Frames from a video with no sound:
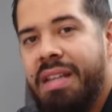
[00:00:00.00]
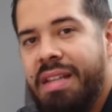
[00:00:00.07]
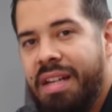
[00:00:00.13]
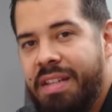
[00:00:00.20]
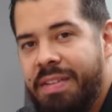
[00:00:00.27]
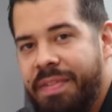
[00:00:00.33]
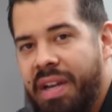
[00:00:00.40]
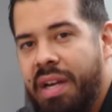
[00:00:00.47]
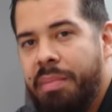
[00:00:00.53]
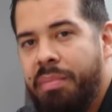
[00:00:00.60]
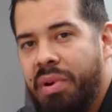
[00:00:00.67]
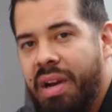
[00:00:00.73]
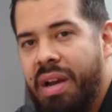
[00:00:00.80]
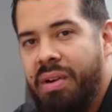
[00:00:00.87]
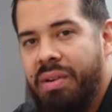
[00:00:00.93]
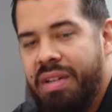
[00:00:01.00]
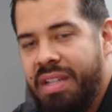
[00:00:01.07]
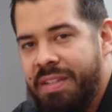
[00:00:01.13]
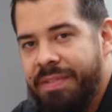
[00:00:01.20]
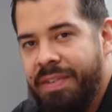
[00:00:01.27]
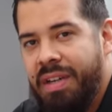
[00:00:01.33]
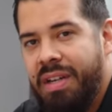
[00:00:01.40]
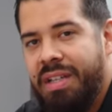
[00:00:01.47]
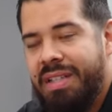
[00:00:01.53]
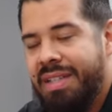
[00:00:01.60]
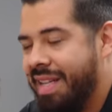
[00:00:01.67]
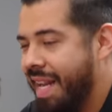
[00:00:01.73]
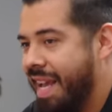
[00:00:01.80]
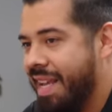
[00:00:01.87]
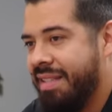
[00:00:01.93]
that it's very brown, it's very
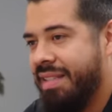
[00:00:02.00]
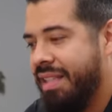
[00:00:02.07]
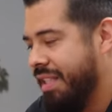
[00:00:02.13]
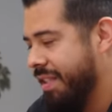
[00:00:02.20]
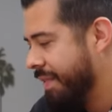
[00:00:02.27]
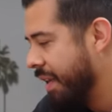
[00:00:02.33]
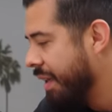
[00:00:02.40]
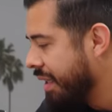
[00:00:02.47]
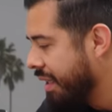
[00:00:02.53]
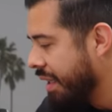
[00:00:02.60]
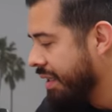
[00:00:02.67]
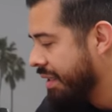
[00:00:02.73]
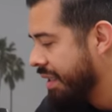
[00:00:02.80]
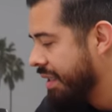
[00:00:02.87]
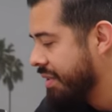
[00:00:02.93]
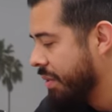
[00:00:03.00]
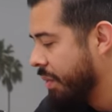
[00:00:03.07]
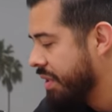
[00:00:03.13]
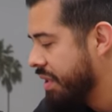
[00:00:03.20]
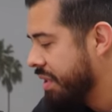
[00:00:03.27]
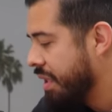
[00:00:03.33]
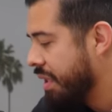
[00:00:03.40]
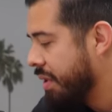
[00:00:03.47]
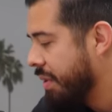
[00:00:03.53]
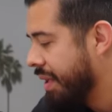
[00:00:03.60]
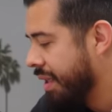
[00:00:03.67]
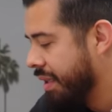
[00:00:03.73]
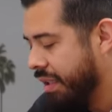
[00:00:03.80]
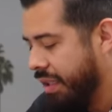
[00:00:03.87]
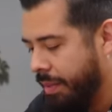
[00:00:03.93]
nasty, it's very gunky. So we're just gonna go ahead
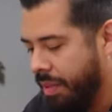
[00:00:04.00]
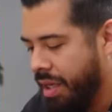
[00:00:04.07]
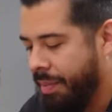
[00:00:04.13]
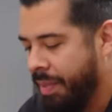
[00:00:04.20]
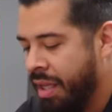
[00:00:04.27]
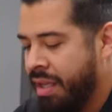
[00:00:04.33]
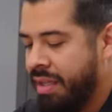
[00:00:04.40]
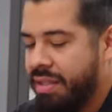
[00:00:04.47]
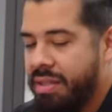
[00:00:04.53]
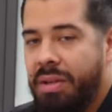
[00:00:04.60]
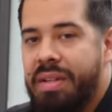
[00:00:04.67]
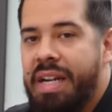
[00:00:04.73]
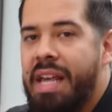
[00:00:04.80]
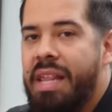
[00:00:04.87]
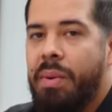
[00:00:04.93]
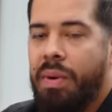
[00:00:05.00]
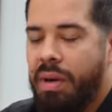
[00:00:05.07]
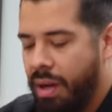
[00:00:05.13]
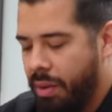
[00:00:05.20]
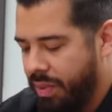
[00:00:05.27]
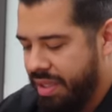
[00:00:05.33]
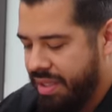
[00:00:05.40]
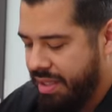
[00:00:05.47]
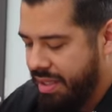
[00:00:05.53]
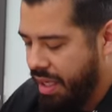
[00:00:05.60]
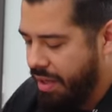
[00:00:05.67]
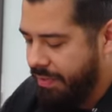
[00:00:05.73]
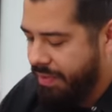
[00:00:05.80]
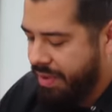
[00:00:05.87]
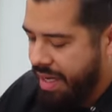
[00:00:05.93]
and clean them up. So now that we're all rinsed
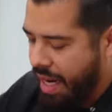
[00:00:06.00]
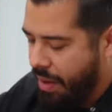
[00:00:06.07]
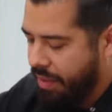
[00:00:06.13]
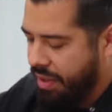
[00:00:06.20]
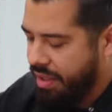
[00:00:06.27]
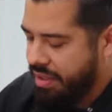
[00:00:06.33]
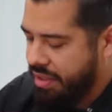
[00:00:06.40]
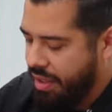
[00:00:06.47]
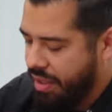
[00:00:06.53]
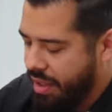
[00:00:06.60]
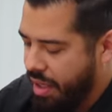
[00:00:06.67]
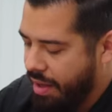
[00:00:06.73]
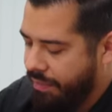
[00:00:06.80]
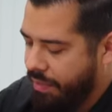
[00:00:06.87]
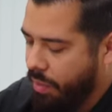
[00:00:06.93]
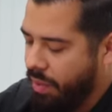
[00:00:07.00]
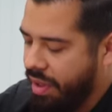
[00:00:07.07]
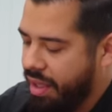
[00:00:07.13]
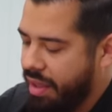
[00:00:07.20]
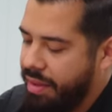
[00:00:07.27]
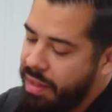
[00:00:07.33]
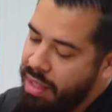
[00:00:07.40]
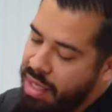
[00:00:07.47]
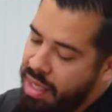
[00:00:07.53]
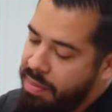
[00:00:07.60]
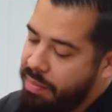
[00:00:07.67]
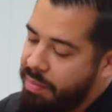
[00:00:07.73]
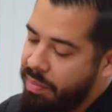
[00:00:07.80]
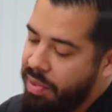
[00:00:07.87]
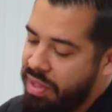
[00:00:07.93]
off, now we're gonna start off with,
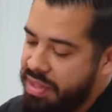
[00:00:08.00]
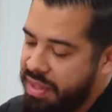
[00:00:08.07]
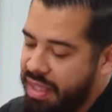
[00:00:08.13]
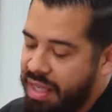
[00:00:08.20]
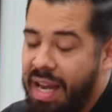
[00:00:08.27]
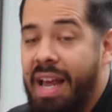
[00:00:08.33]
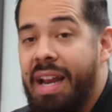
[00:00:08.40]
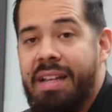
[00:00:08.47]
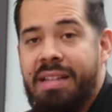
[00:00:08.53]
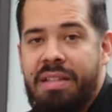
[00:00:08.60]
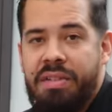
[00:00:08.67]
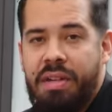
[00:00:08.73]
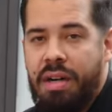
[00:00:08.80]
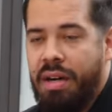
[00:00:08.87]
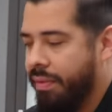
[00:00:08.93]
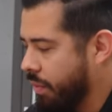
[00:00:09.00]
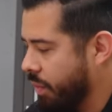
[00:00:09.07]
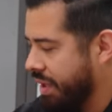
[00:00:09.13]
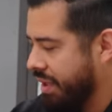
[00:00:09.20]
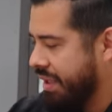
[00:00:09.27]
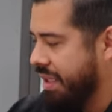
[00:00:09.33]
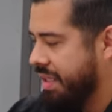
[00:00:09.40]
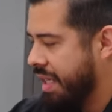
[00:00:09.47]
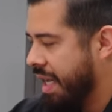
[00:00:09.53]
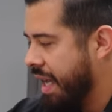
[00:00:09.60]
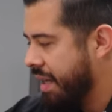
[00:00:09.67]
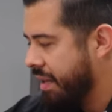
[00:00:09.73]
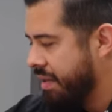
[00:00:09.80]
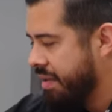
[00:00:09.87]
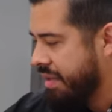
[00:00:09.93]
personally, I like to start off with the
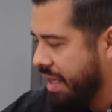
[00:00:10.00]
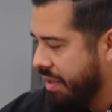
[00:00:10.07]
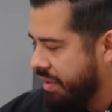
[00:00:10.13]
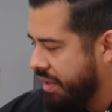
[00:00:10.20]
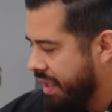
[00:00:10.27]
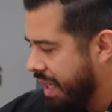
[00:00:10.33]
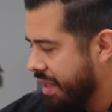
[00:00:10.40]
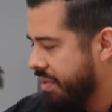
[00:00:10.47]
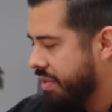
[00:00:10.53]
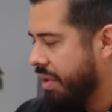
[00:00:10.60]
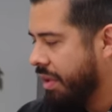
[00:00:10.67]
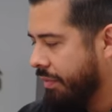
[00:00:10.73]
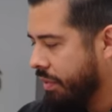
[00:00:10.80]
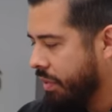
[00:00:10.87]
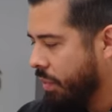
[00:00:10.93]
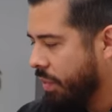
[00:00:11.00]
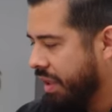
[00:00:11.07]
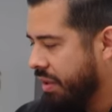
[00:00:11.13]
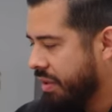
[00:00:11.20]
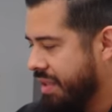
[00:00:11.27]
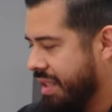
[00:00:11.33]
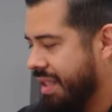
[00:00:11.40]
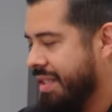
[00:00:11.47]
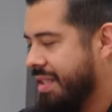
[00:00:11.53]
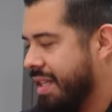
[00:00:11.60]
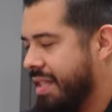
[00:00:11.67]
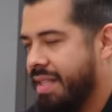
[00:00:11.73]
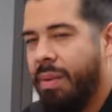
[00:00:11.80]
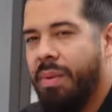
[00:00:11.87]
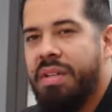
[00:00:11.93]
tires. Now you can start off with the wheels. In this
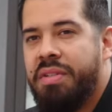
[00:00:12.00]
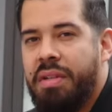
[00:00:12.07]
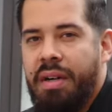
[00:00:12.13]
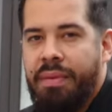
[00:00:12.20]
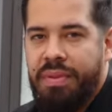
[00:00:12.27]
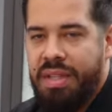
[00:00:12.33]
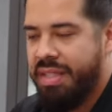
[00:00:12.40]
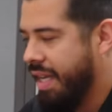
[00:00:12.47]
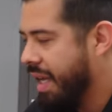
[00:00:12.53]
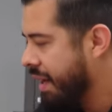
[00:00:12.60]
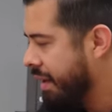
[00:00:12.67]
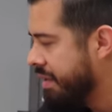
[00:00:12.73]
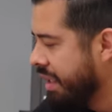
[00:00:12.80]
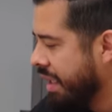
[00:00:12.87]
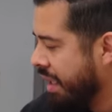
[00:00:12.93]
case, I want to start off with the tires